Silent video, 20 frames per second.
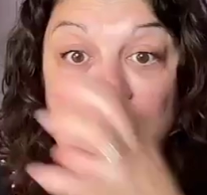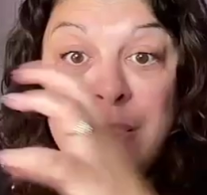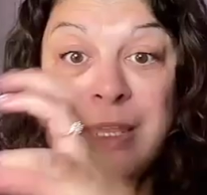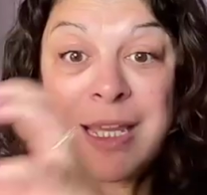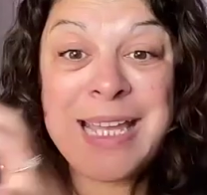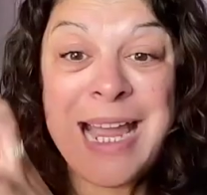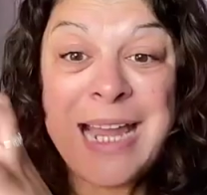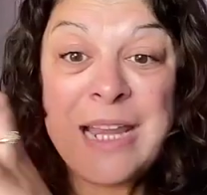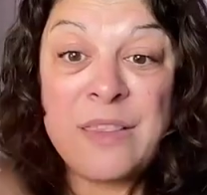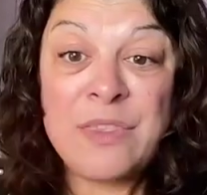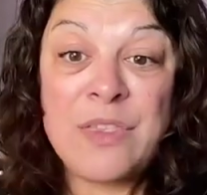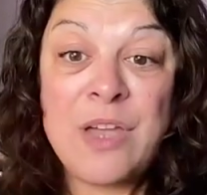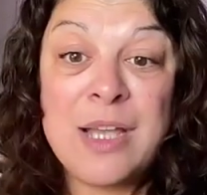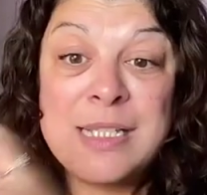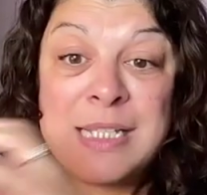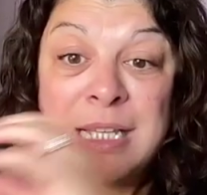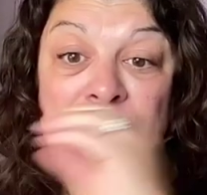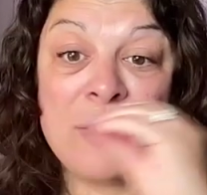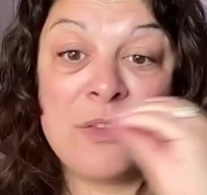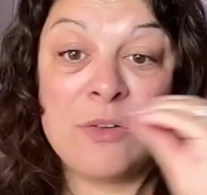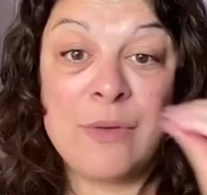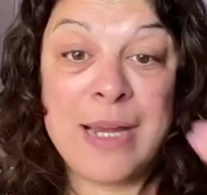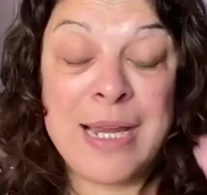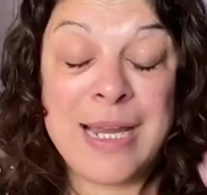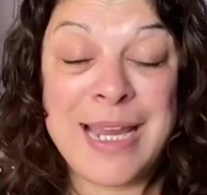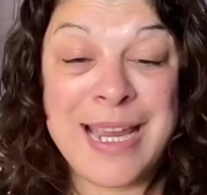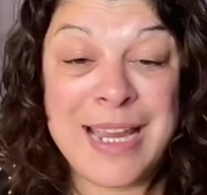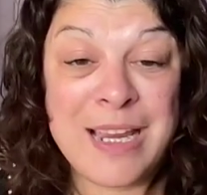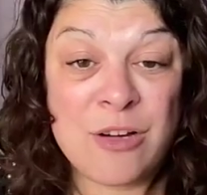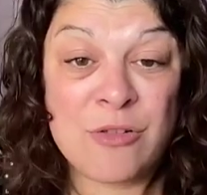The gate
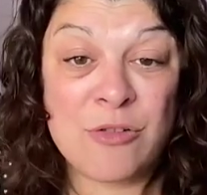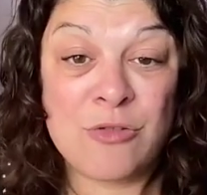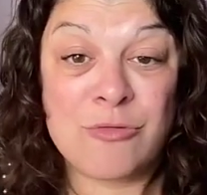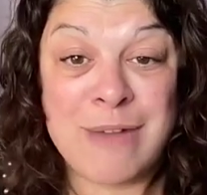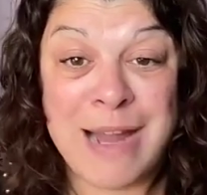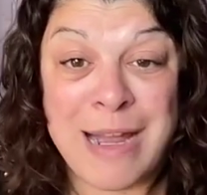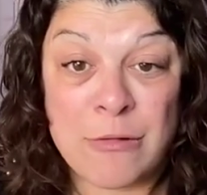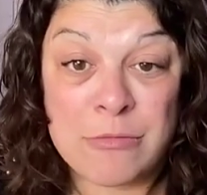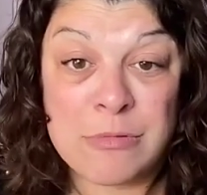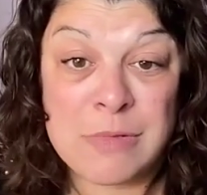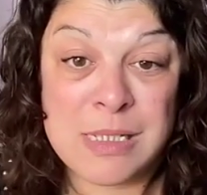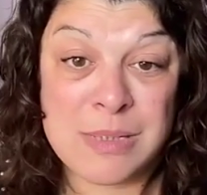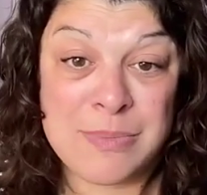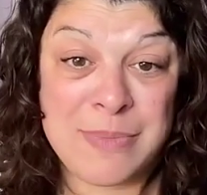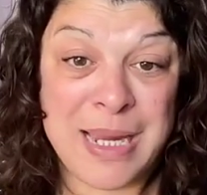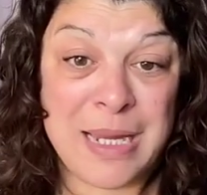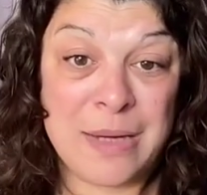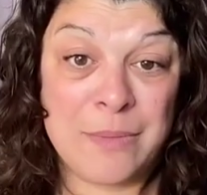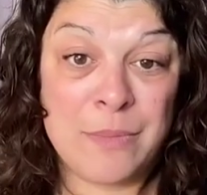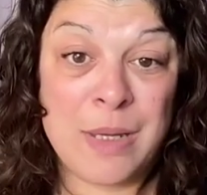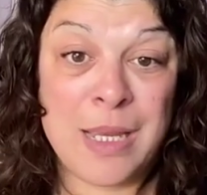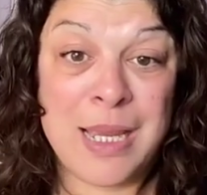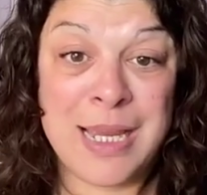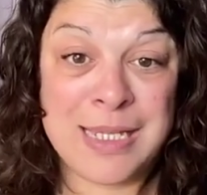33 grounds me.